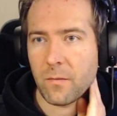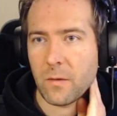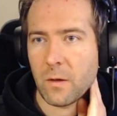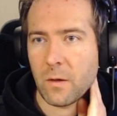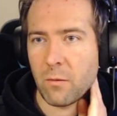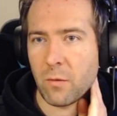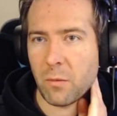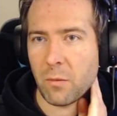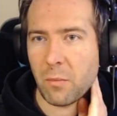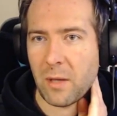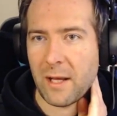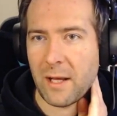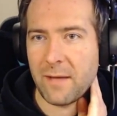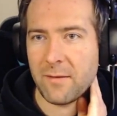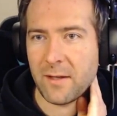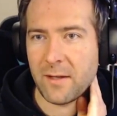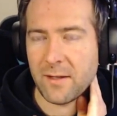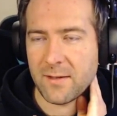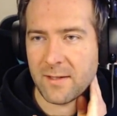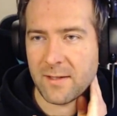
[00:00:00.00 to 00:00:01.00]
we're
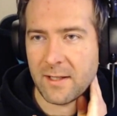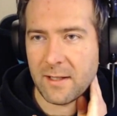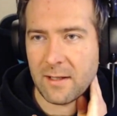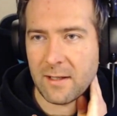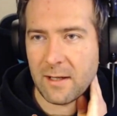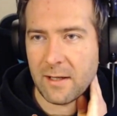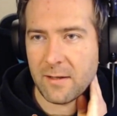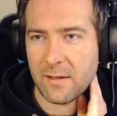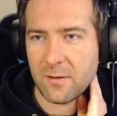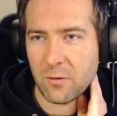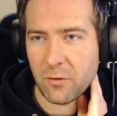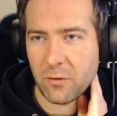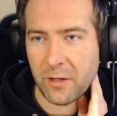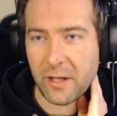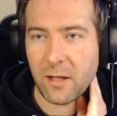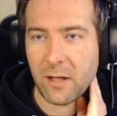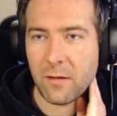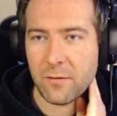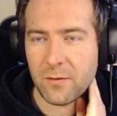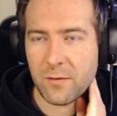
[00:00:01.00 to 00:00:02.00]
planting seedlings, or the
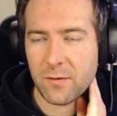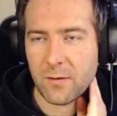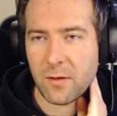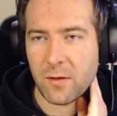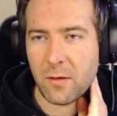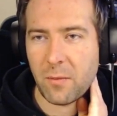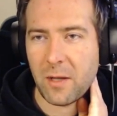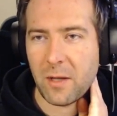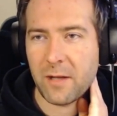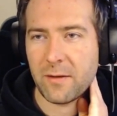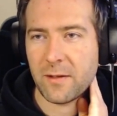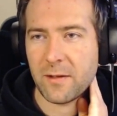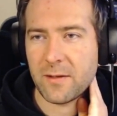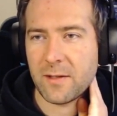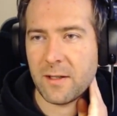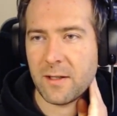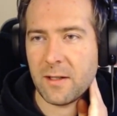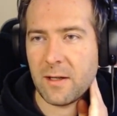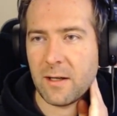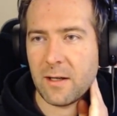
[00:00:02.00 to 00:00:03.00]
elves are planting
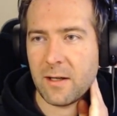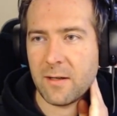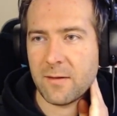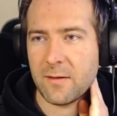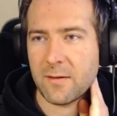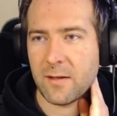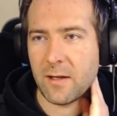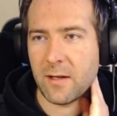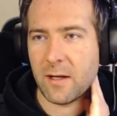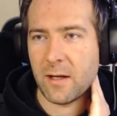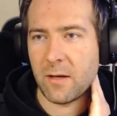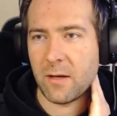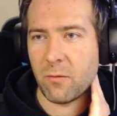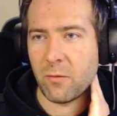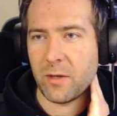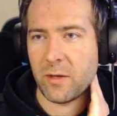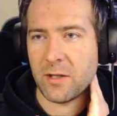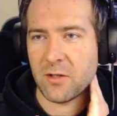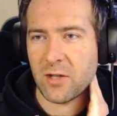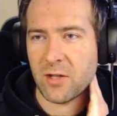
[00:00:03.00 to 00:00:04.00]
seedlings, and
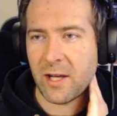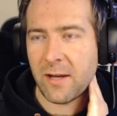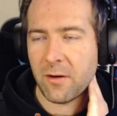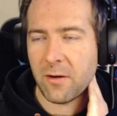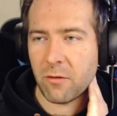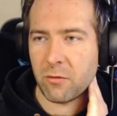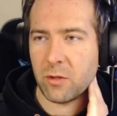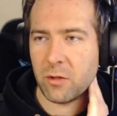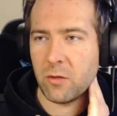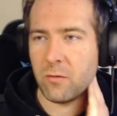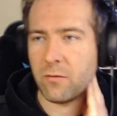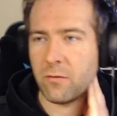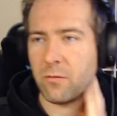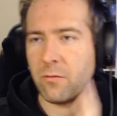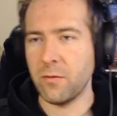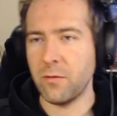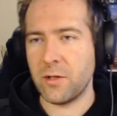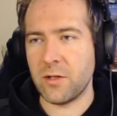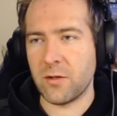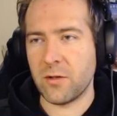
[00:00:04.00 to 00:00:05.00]
we scan the grove,
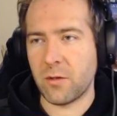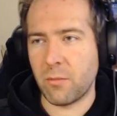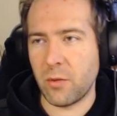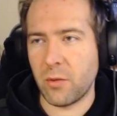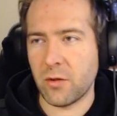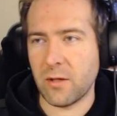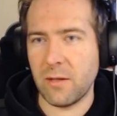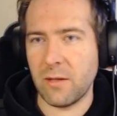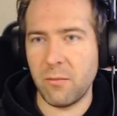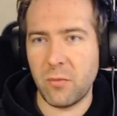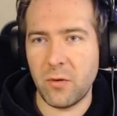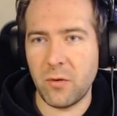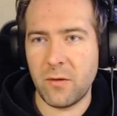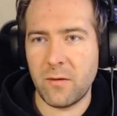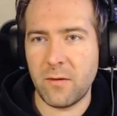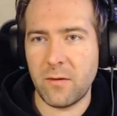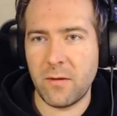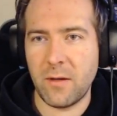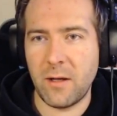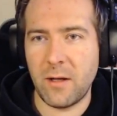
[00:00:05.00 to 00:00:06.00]
which is our puzzle
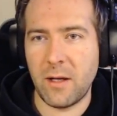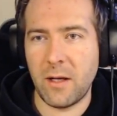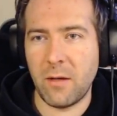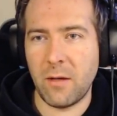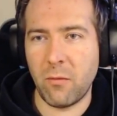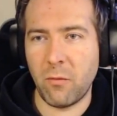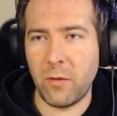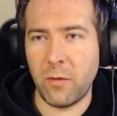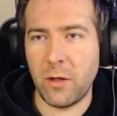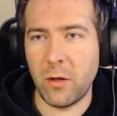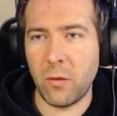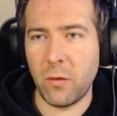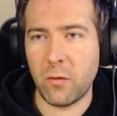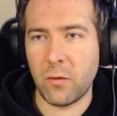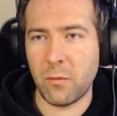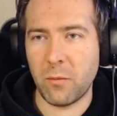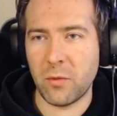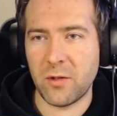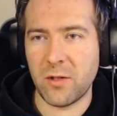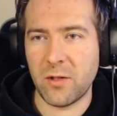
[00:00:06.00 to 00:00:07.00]
input, and we note
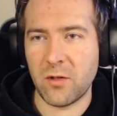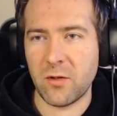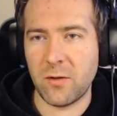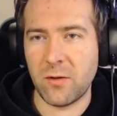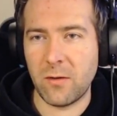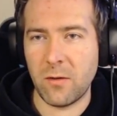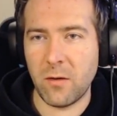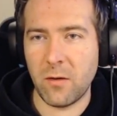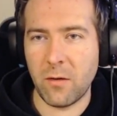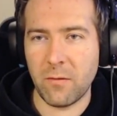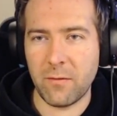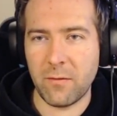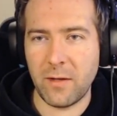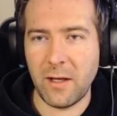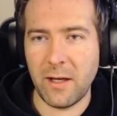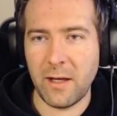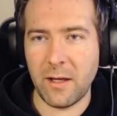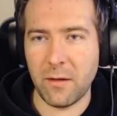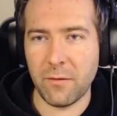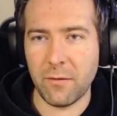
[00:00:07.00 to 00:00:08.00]
the position of
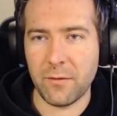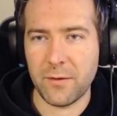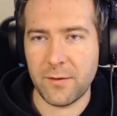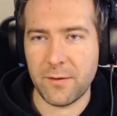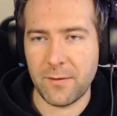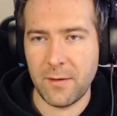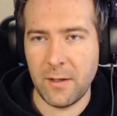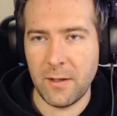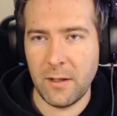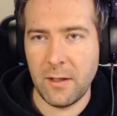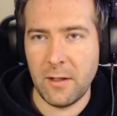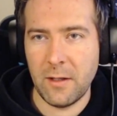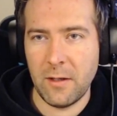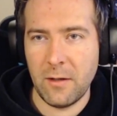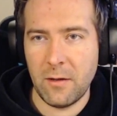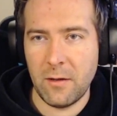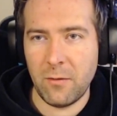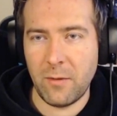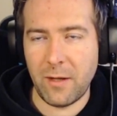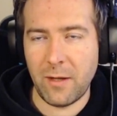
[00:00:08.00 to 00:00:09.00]
the elves.
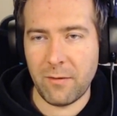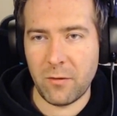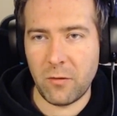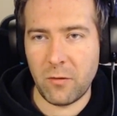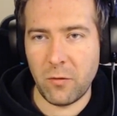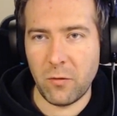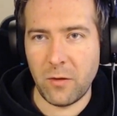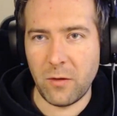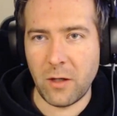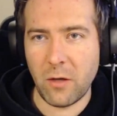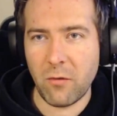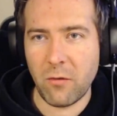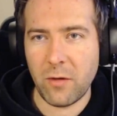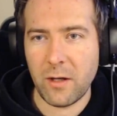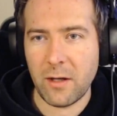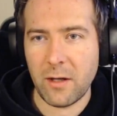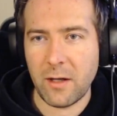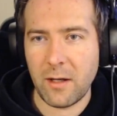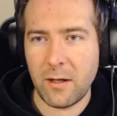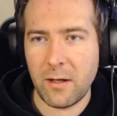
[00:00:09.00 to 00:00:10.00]
We have a 2D
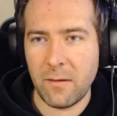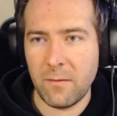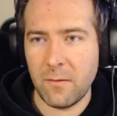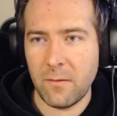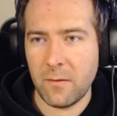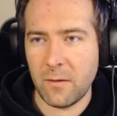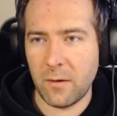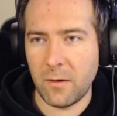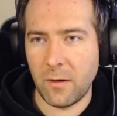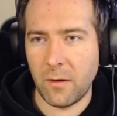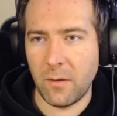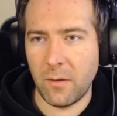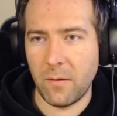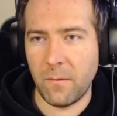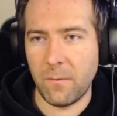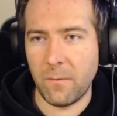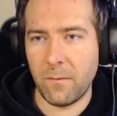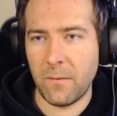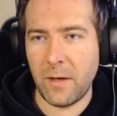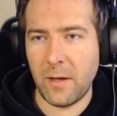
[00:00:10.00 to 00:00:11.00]
grid again.
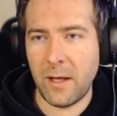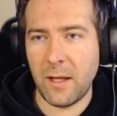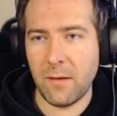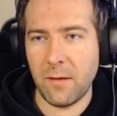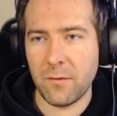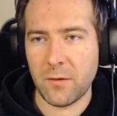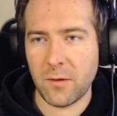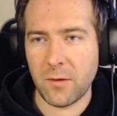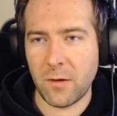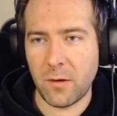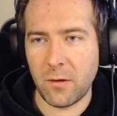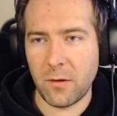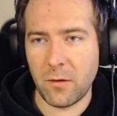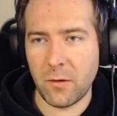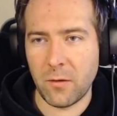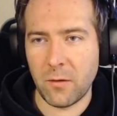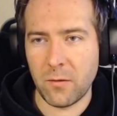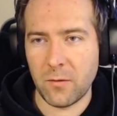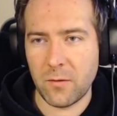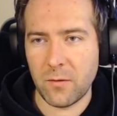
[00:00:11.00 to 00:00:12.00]
Elves are
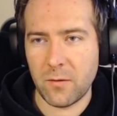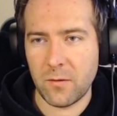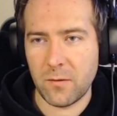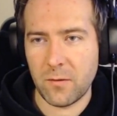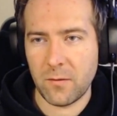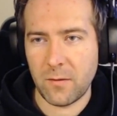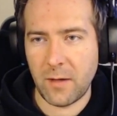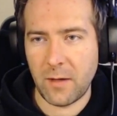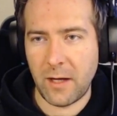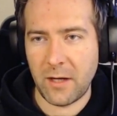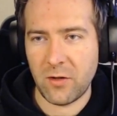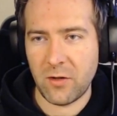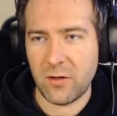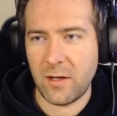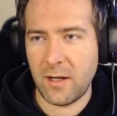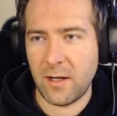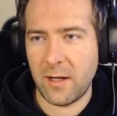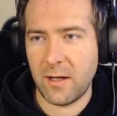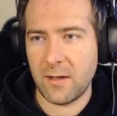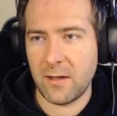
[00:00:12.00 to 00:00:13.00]
those
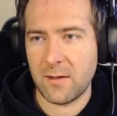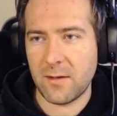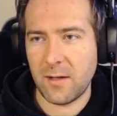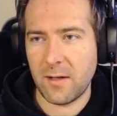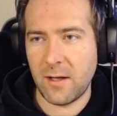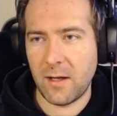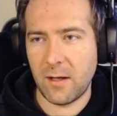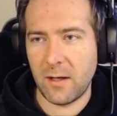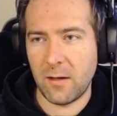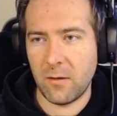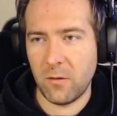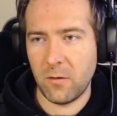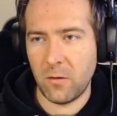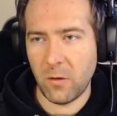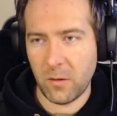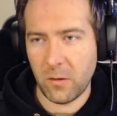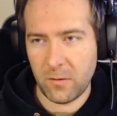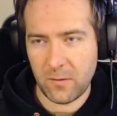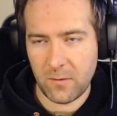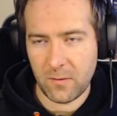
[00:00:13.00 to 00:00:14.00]
hashtags, and
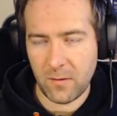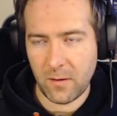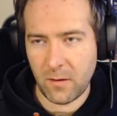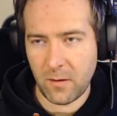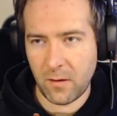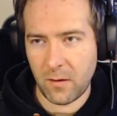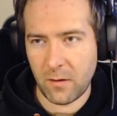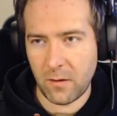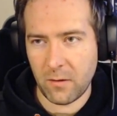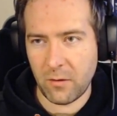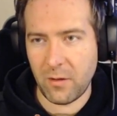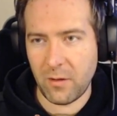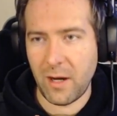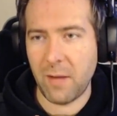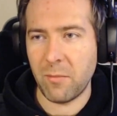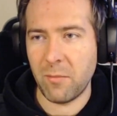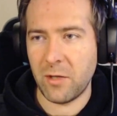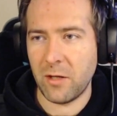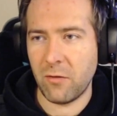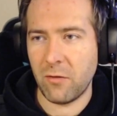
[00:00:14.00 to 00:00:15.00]
dots are
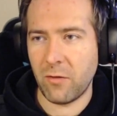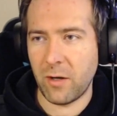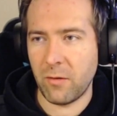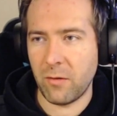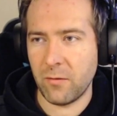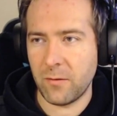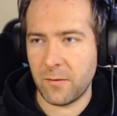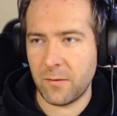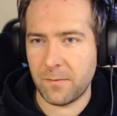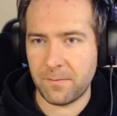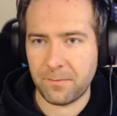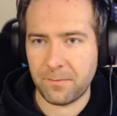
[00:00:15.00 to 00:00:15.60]
empty ground.